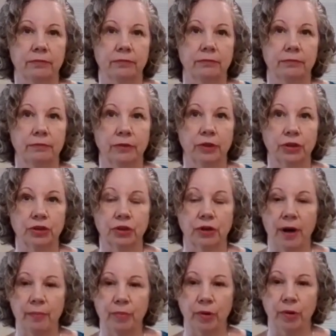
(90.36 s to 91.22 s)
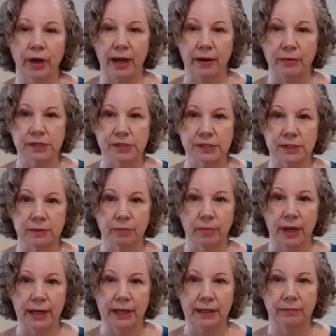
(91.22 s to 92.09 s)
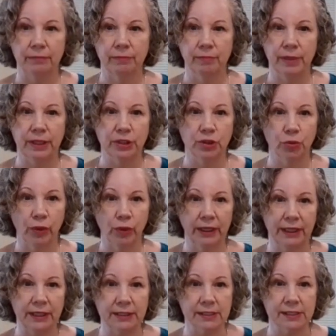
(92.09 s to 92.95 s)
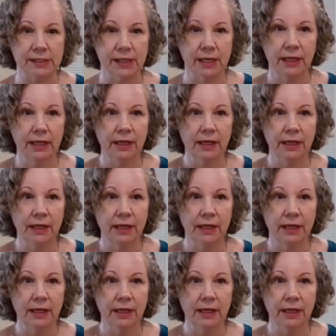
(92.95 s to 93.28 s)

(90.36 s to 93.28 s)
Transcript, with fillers: looked her up when I was in my mid twenties,